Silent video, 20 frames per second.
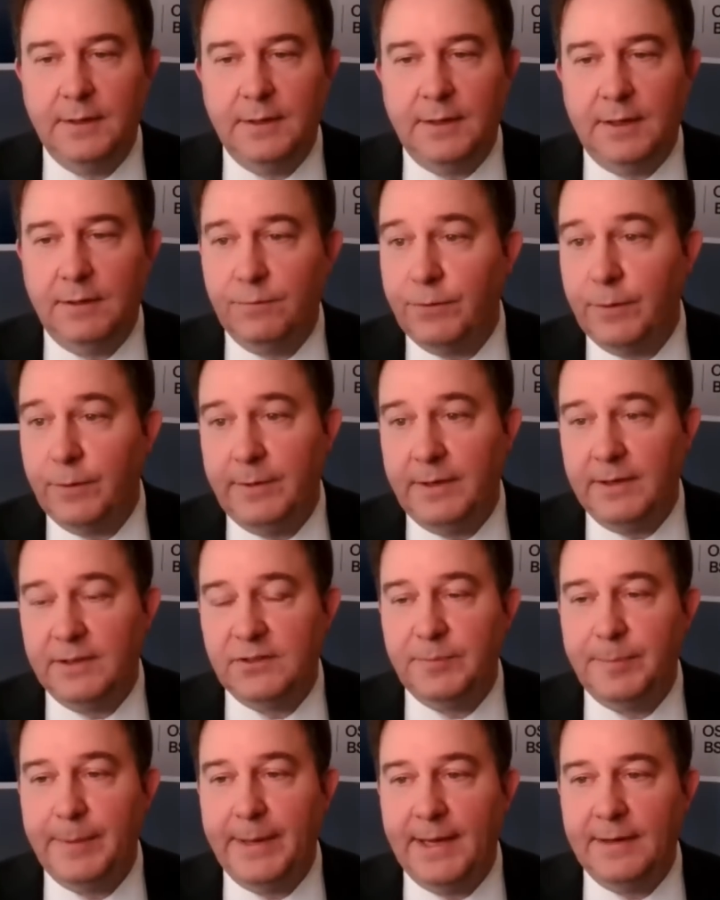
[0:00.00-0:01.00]
and from the
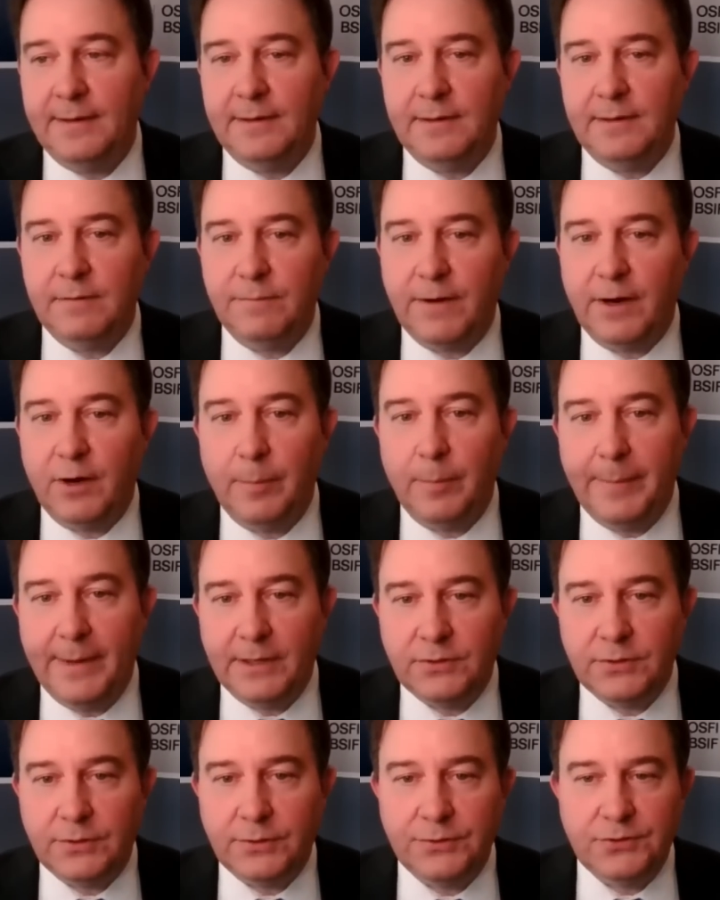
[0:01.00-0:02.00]
expanded
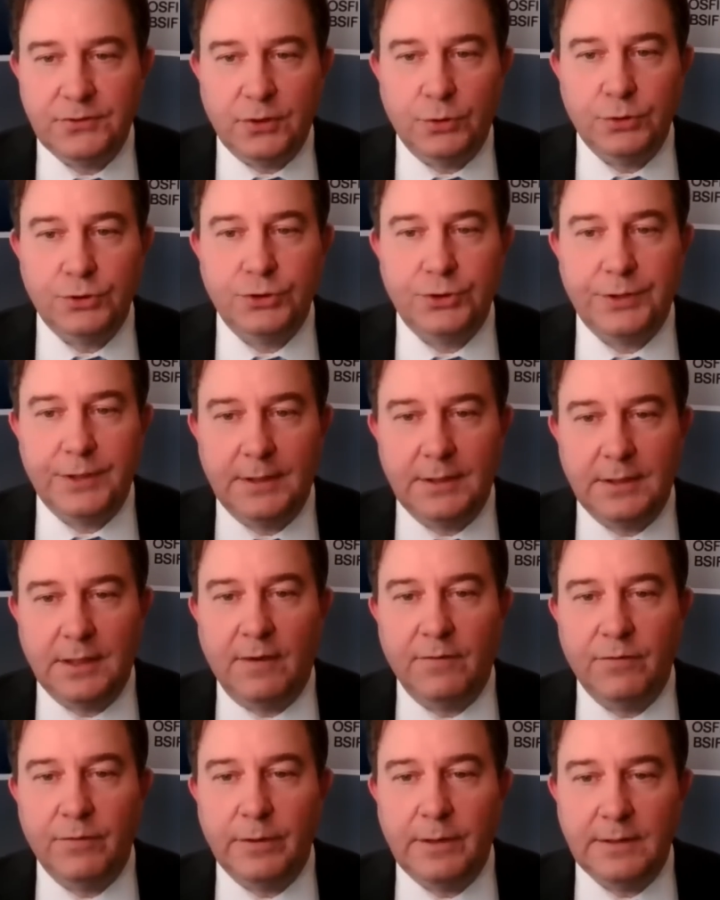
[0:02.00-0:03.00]
environmental, social, and
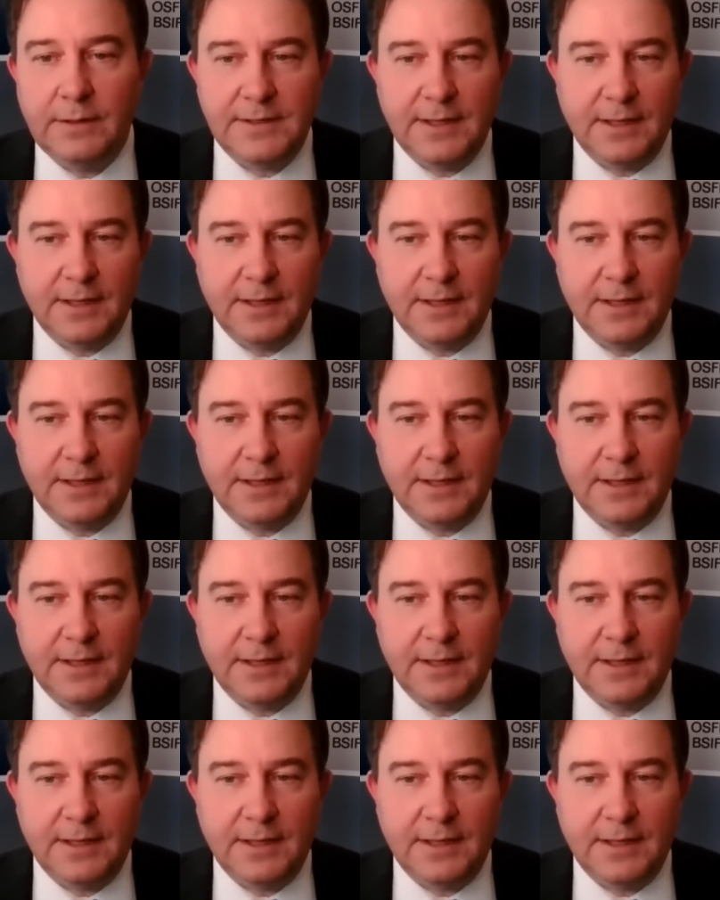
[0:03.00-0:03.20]
governance